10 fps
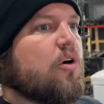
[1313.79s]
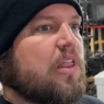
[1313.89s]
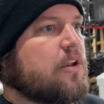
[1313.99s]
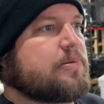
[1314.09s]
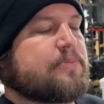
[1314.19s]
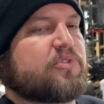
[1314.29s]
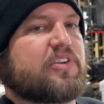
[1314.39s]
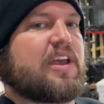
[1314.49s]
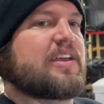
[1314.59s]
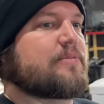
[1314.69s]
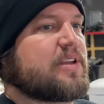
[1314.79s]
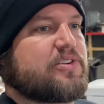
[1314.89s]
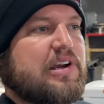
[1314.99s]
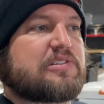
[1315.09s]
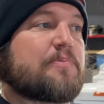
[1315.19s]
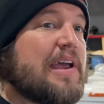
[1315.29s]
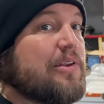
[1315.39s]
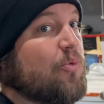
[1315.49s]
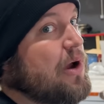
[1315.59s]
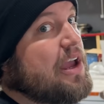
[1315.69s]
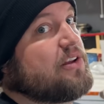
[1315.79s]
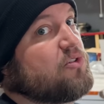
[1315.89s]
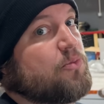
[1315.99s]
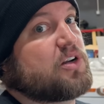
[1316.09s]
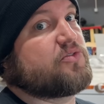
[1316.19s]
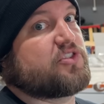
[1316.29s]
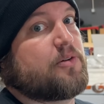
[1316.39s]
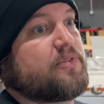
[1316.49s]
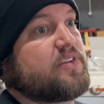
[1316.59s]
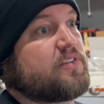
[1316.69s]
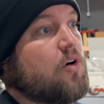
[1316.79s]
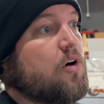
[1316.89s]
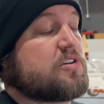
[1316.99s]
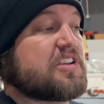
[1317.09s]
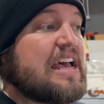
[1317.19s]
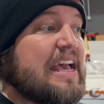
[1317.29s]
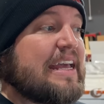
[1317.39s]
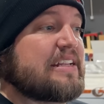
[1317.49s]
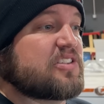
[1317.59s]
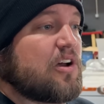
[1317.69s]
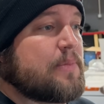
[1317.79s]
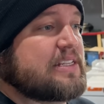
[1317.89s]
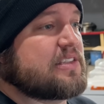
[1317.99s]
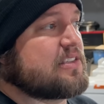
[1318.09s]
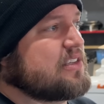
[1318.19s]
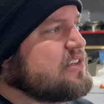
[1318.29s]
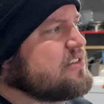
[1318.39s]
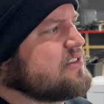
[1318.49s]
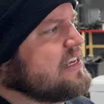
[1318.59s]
a lot of people say, "Hey, man, you guys are paying way too much for some of these cars," and in some instances,